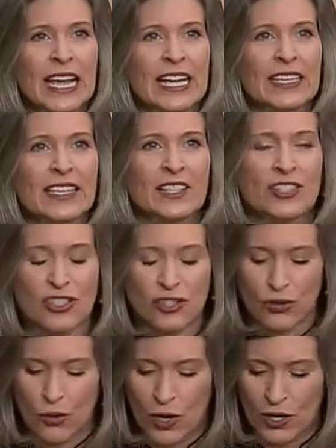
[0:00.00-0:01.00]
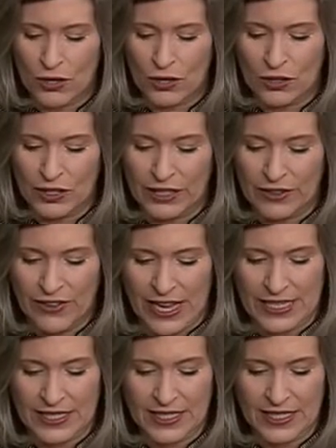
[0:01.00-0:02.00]
and historical
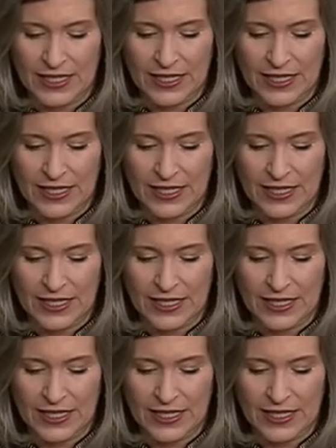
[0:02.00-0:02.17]
event.